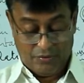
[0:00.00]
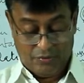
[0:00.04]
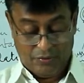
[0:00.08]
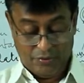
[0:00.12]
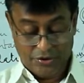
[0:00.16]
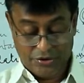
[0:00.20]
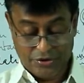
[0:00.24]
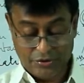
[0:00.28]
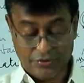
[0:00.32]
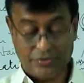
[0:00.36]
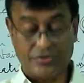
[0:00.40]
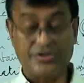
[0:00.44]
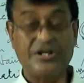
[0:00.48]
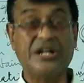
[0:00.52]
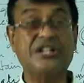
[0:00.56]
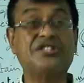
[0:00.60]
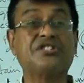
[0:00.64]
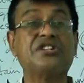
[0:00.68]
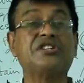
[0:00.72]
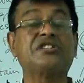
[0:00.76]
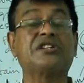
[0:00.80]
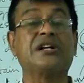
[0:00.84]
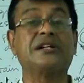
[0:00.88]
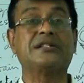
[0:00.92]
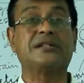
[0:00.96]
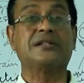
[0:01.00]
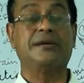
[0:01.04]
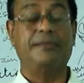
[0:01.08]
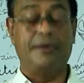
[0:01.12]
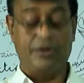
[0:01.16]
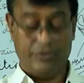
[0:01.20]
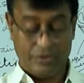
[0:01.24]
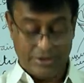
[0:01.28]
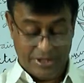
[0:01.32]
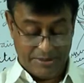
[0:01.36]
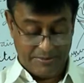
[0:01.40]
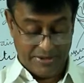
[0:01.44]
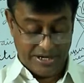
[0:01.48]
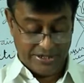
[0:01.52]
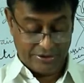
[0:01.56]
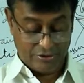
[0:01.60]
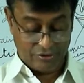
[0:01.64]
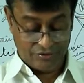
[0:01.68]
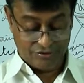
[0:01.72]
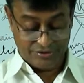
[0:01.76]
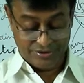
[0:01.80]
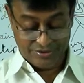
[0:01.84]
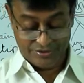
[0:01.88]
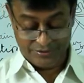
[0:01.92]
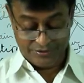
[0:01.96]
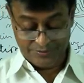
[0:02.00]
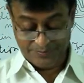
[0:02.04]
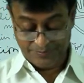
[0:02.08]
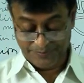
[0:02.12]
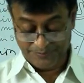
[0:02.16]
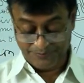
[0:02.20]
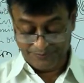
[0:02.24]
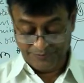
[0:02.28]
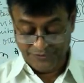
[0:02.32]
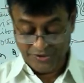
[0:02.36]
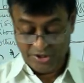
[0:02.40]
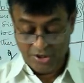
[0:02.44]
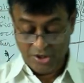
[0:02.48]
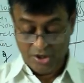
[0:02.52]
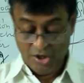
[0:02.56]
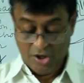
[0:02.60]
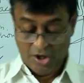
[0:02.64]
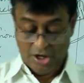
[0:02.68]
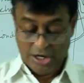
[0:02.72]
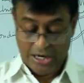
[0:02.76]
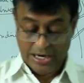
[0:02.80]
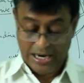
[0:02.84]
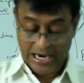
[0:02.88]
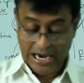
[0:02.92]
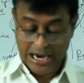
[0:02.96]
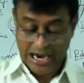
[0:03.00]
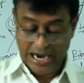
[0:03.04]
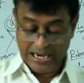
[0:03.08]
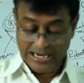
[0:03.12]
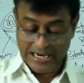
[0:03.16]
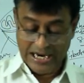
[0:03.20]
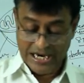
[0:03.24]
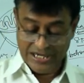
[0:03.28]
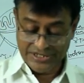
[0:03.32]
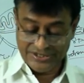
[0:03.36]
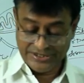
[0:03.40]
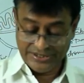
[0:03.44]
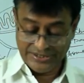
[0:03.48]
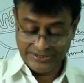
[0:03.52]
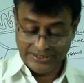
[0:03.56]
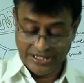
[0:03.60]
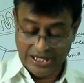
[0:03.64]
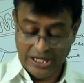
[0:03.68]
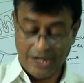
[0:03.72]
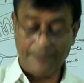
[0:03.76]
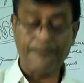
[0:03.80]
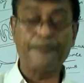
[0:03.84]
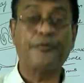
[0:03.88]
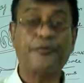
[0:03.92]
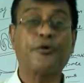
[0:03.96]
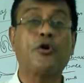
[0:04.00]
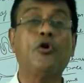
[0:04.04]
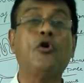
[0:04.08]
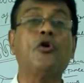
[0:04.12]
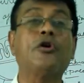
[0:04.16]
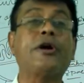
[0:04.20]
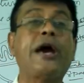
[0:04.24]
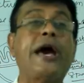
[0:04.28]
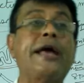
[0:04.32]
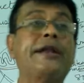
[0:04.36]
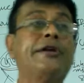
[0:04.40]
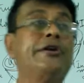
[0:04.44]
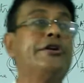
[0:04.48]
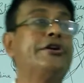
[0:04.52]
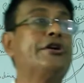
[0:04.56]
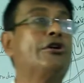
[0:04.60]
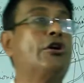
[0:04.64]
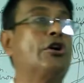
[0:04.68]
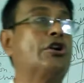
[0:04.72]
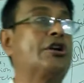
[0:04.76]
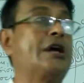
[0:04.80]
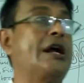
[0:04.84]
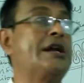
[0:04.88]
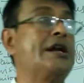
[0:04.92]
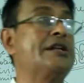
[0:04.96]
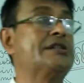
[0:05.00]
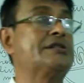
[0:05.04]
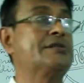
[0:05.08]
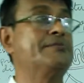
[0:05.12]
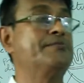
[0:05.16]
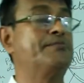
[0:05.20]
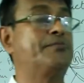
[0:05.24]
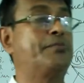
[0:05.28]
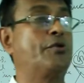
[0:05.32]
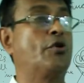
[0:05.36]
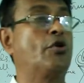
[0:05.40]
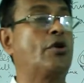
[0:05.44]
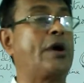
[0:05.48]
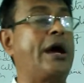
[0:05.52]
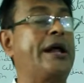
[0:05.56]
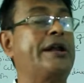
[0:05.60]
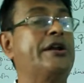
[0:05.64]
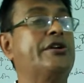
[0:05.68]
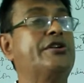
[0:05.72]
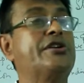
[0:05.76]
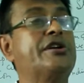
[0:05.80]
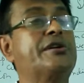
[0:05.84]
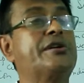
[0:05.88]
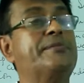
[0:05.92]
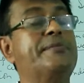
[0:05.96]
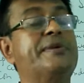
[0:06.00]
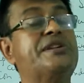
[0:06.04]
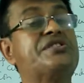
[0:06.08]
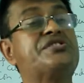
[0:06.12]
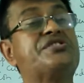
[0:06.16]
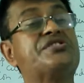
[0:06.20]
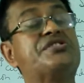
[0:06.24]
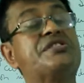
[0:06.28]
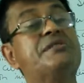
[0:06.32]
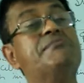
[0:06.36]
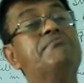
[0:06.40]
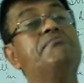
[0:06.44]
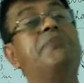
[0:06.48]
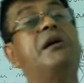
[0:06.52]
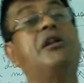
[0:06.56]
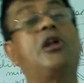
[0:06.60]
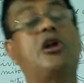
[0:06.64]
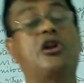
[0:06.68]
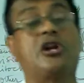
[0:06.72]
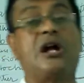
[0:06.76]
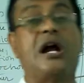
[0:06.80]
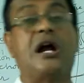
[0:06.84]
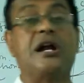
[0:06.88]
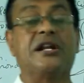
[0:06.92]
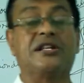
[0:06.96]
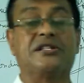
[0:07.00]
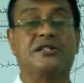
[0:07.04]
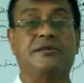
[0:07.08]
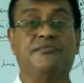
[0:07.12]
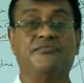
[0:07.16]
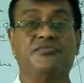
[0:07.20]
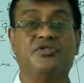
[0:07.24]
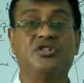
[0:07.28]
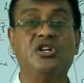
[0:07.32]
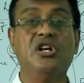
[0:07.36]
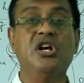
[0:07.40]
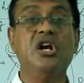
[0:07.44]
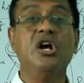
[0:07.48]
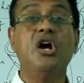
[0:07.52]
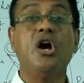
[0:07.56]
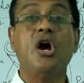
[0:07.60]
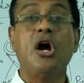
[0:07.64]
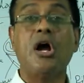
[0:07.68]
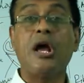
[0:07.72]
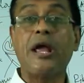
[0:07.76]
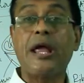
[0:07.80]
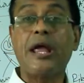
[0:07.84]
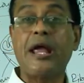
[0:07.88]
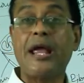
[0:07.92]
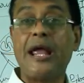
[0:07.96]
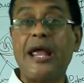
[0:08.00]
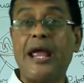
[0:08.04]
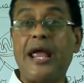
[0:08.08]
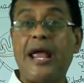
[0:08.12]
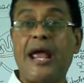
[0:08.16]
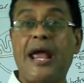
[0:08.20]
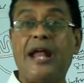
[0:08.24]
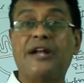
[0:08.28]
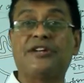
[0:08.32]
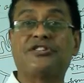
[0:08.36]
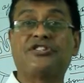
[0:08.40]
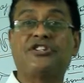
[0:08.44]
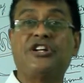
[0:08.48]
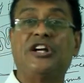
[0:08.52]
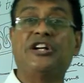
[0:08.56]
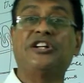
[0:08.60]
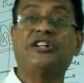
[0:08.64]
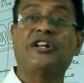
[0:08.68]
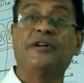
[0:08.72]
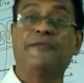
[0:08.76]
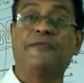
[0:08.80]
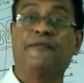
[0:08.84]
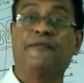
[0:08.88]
we should just discuss about the mitosis. Occurs in the prokaryotic organism. Prokaryotic means simple organisms, ancient and